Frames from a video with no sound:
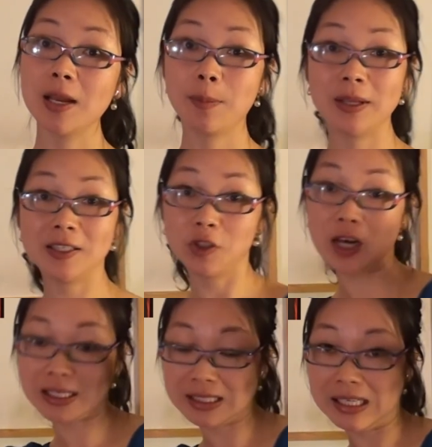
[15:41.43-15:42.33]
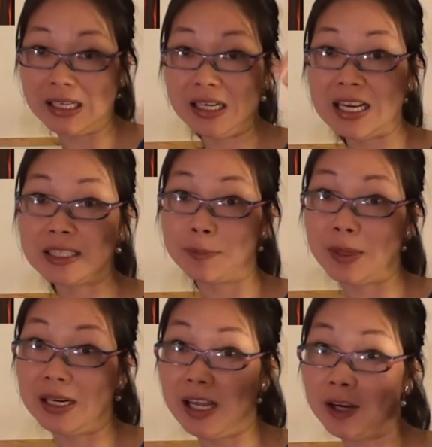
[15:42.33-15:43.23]
please check the links
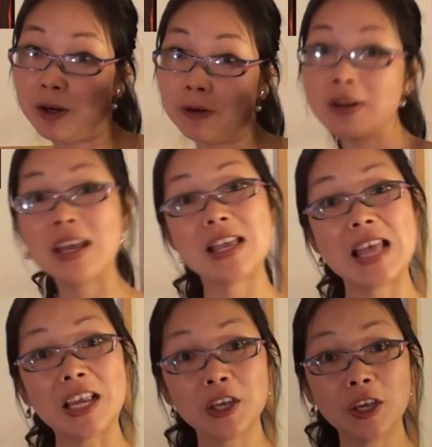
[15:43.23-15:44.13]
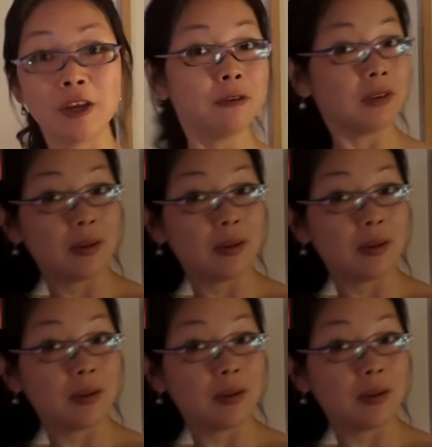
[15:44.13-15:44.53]
below. Thank you.